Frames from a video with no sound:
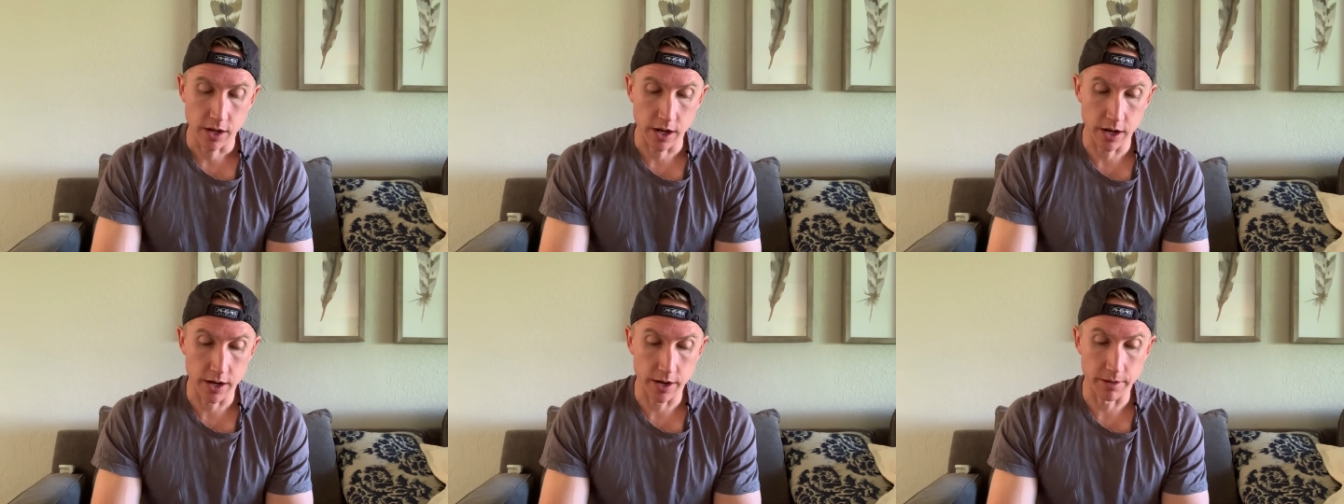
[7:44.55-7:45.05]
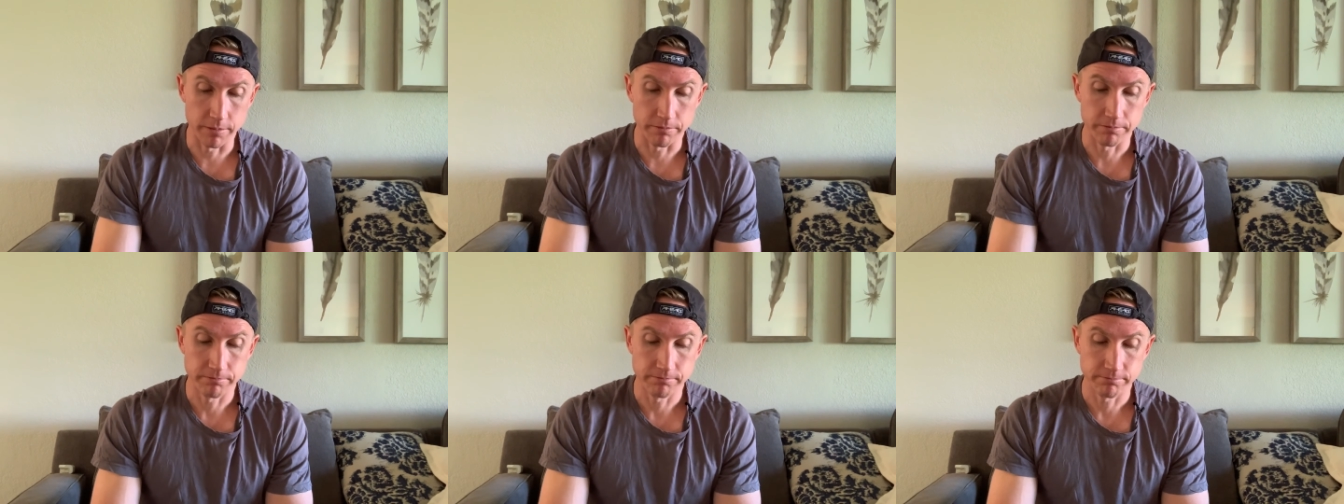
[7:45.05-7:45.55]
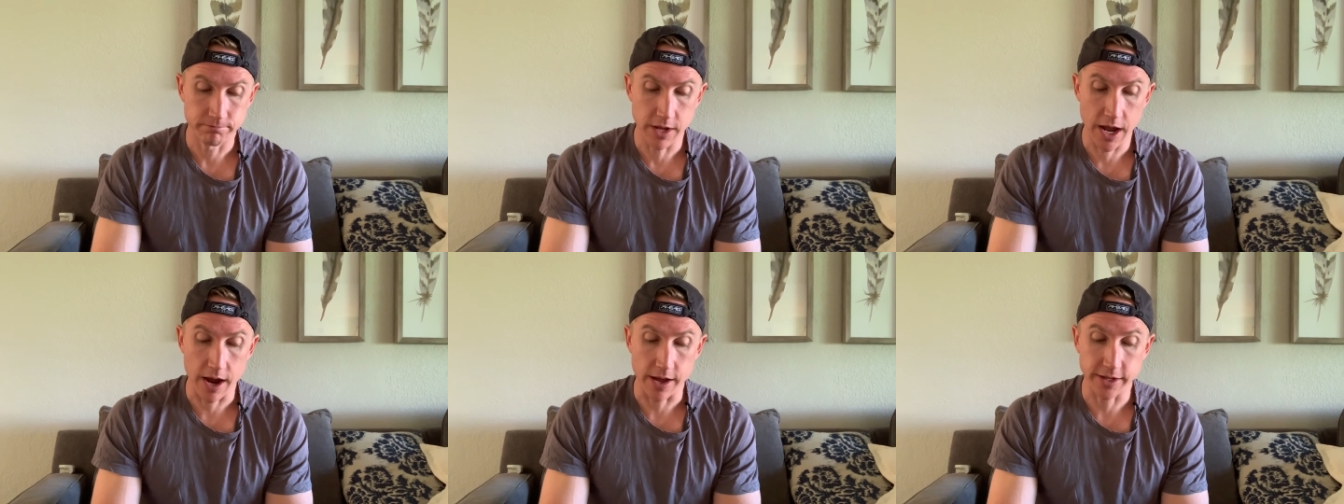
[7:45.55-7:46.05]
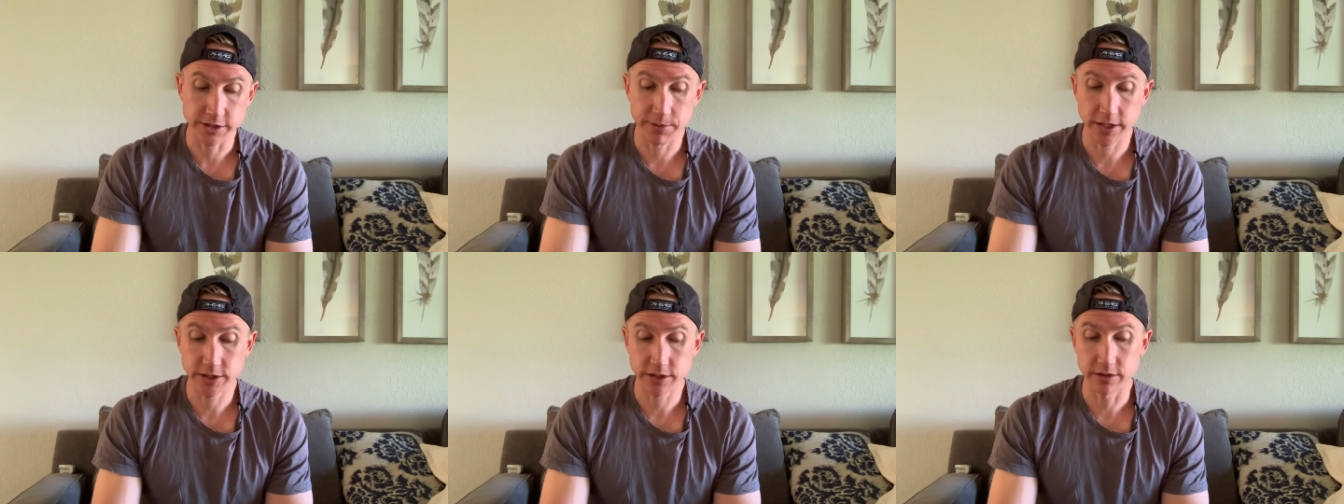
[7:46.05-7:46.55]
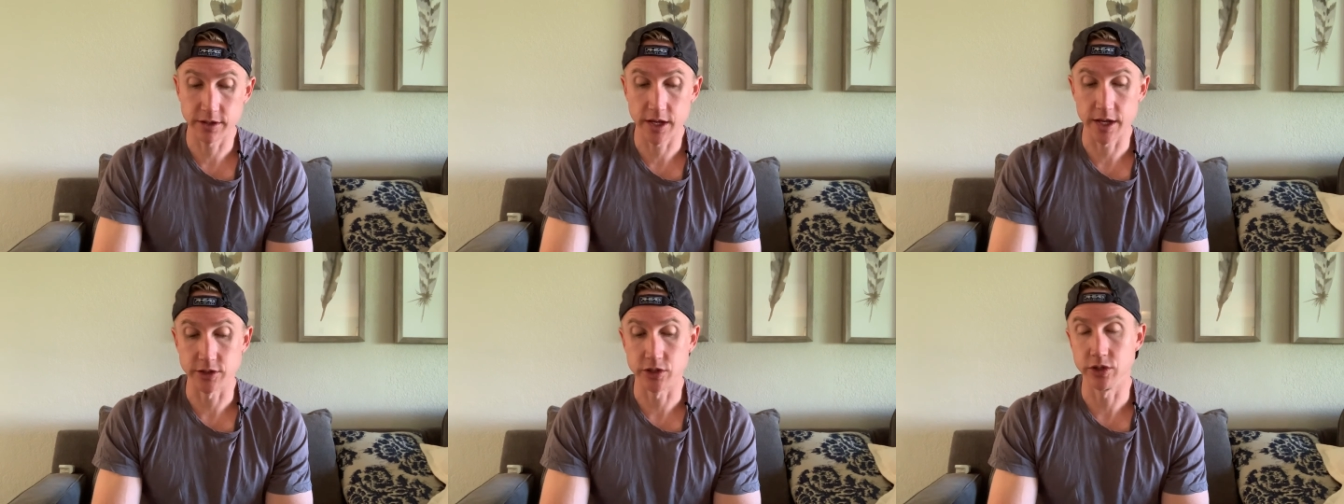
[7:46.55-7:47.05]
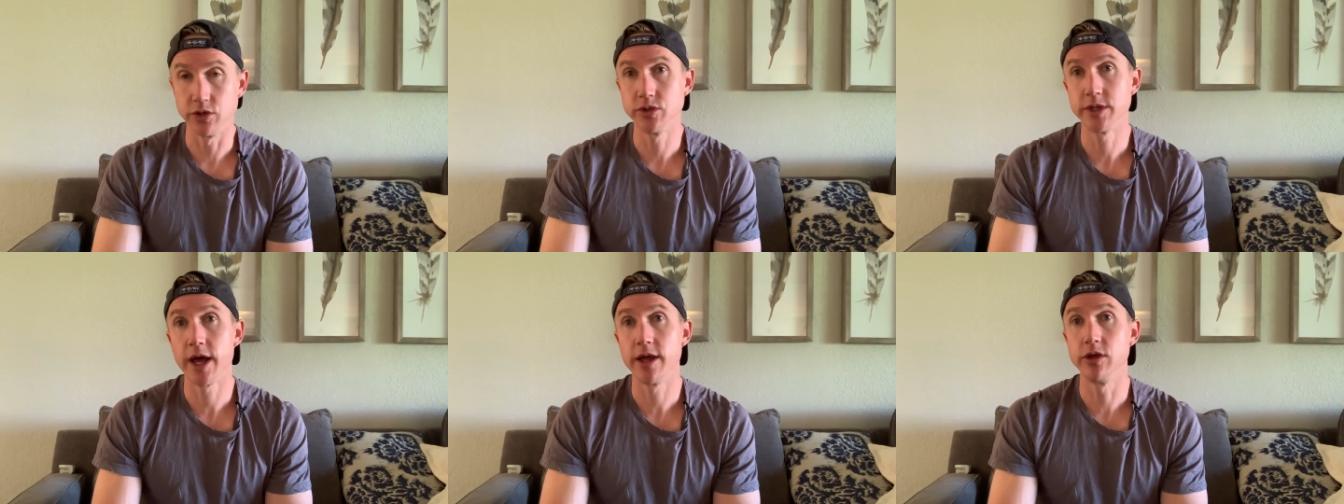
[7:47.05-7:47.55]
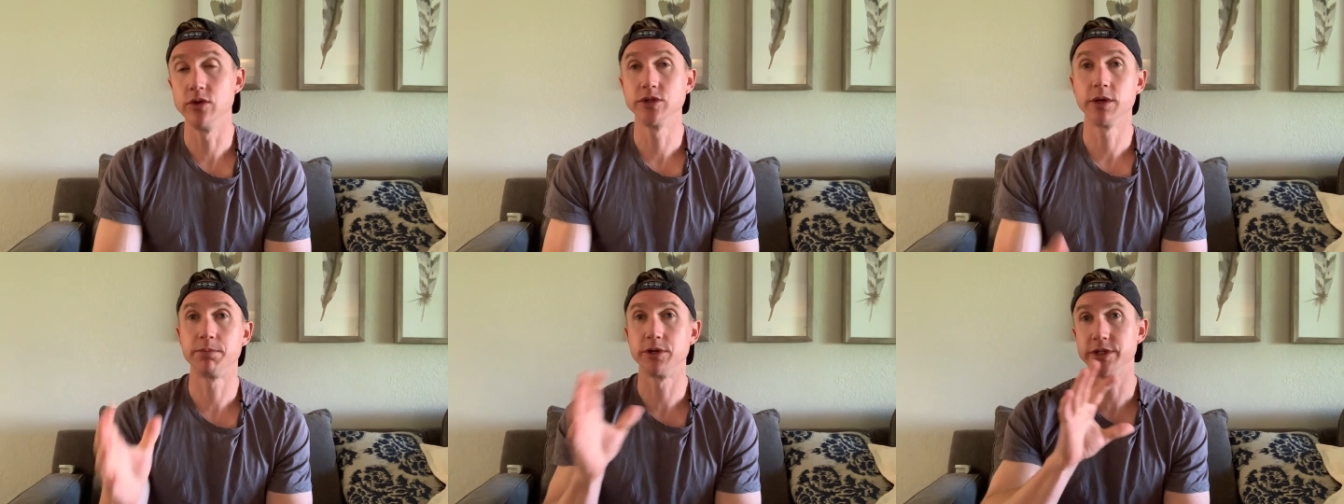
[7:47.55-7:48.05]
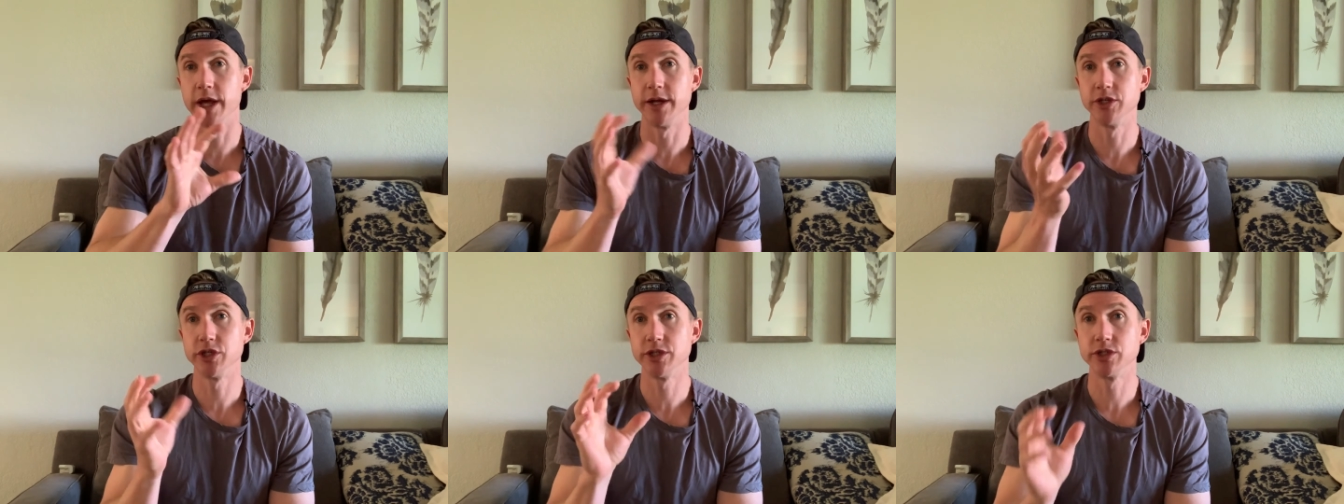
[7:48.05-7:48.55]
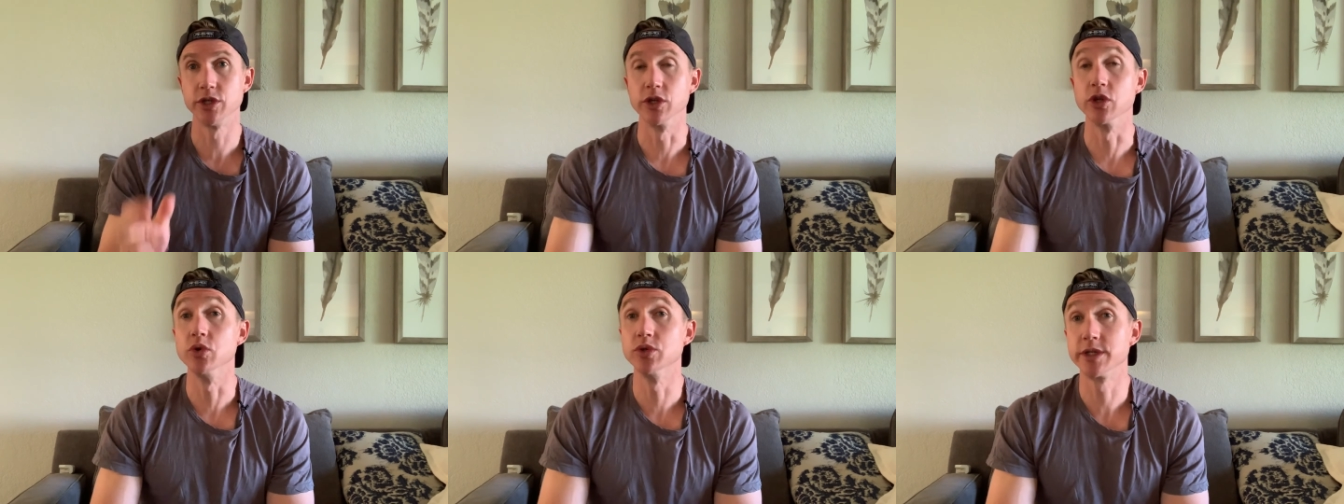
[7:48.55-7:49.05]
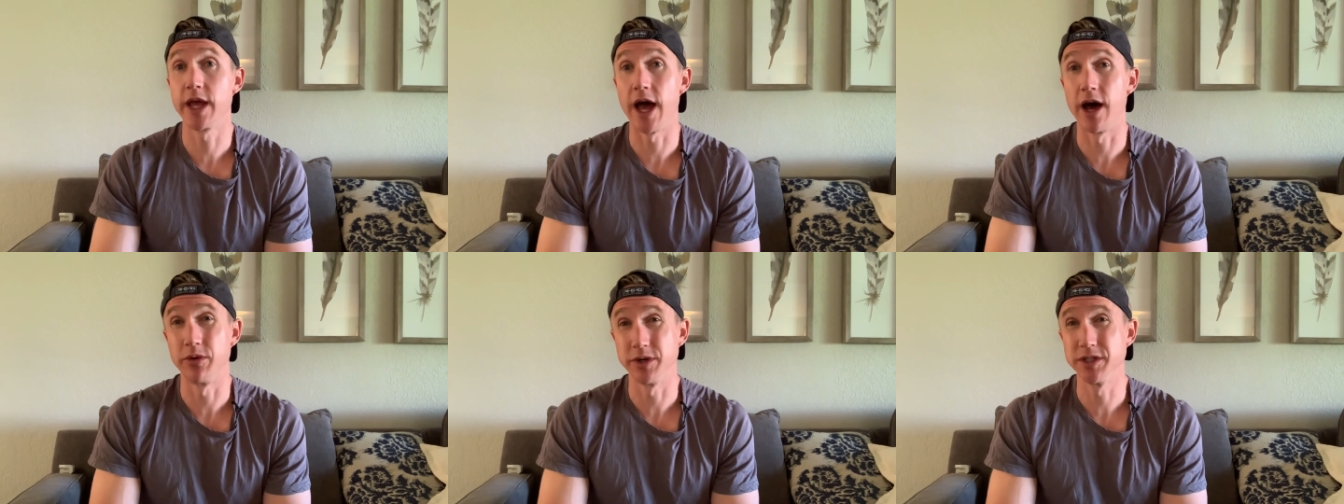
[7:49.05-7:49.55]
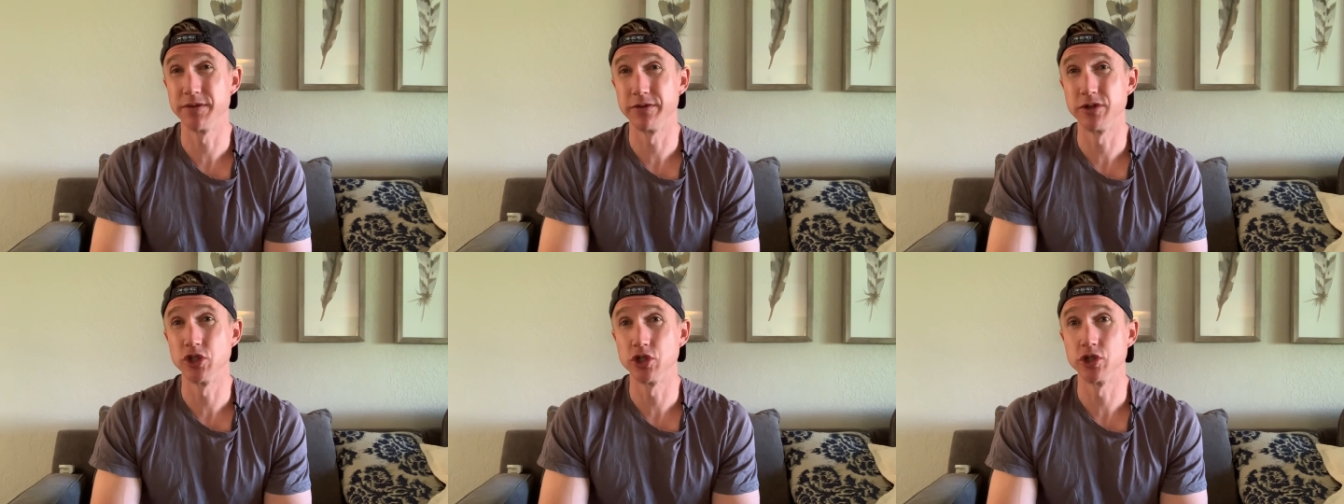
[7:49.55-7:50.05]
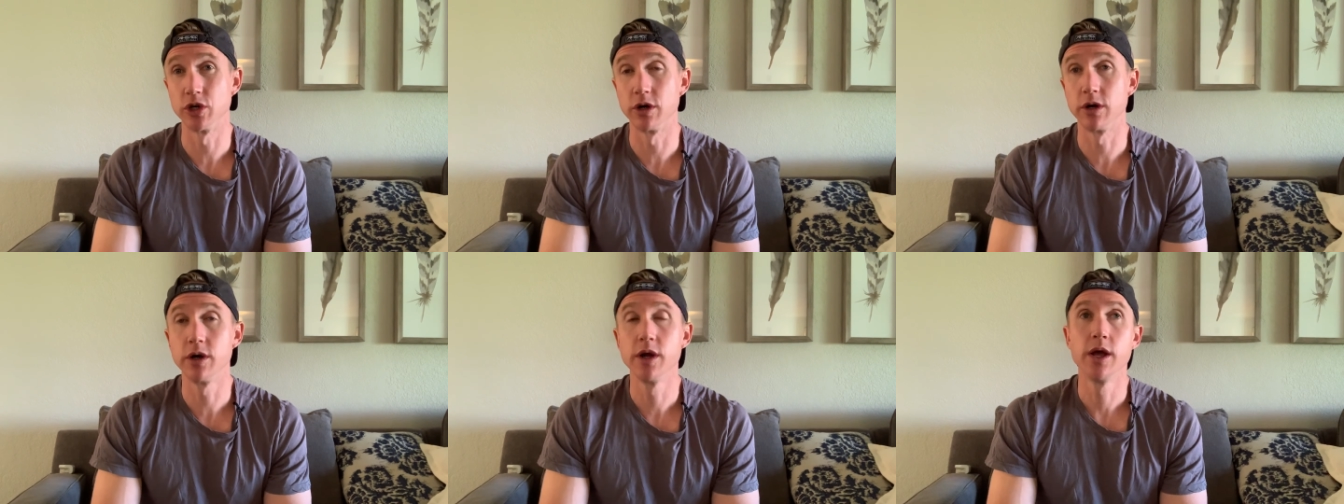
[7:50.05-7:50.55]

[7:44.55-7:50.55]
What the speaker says: And that's basically it. So use the percentages, use calories for sure.